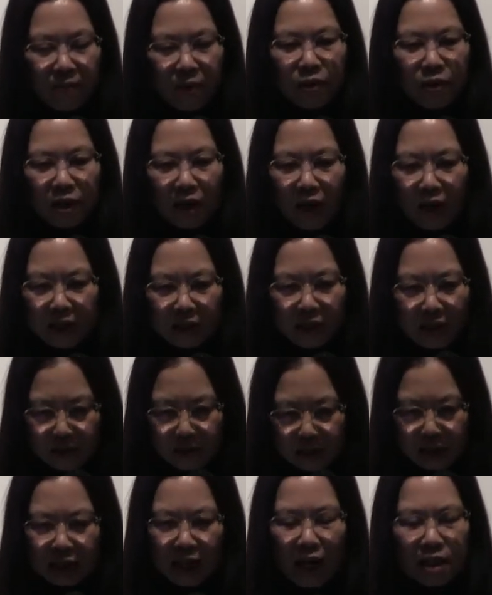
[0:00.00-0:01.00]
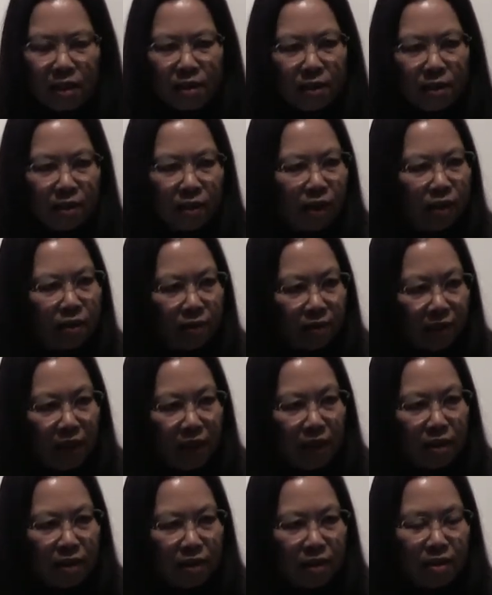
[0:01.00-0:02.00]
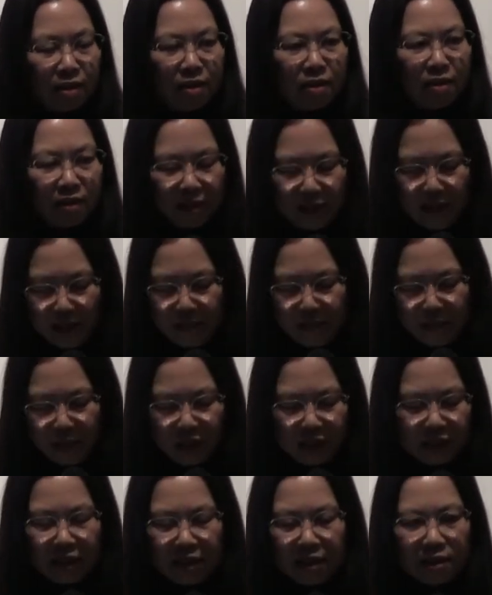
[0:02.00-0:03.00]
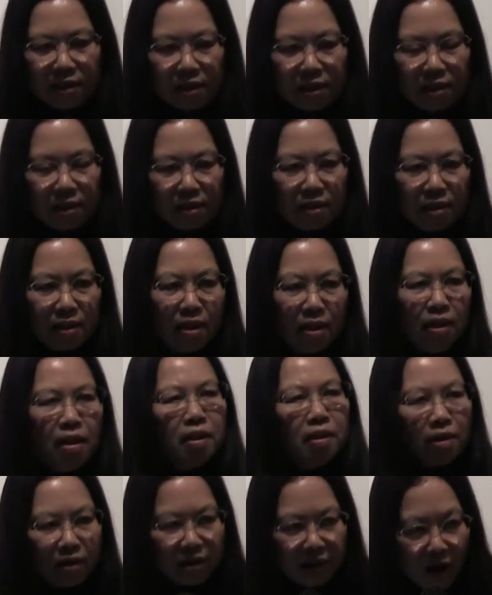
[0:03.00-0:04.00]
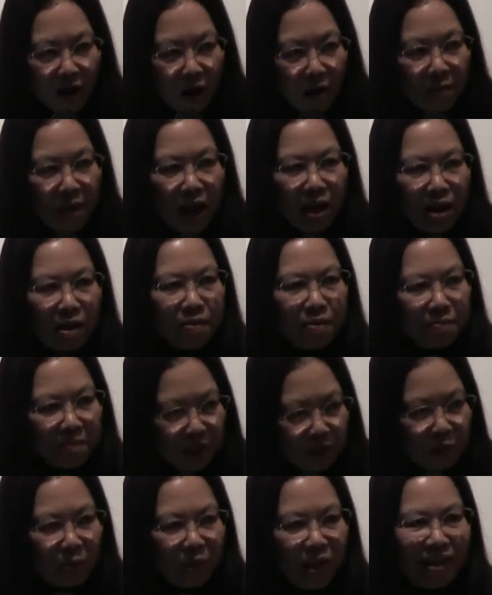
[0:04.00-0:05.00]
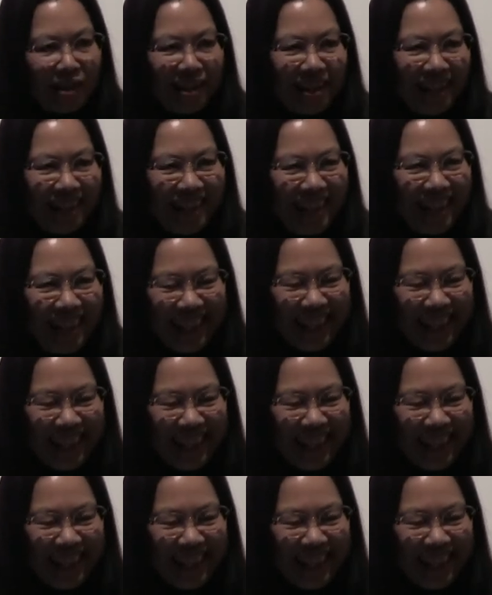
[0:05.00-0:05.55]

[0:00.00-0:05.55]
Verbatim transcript: put another title underneath in parentheses, the comma between.